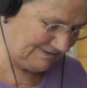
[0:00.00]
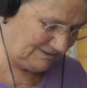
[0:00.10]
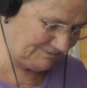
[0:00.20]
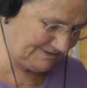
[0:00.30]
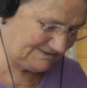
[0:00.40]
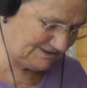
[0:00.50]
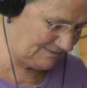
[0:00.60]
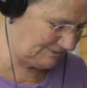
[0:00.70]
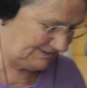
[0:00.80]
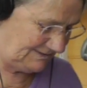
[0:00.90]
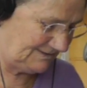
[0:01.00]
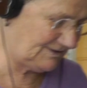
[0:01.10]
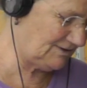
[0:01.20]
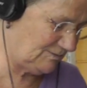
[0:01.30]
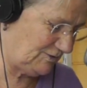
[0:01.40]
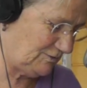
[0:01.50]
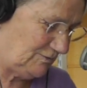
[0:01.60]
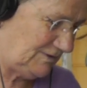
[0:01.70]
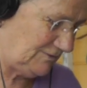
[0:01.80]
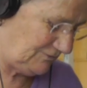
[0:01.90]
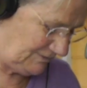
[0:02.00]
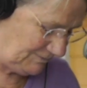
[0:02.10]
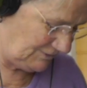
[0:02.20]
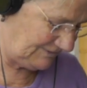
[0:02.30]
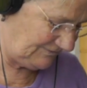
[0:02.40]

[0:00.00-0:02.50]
LP, Chapel Hill and Carver, 103.5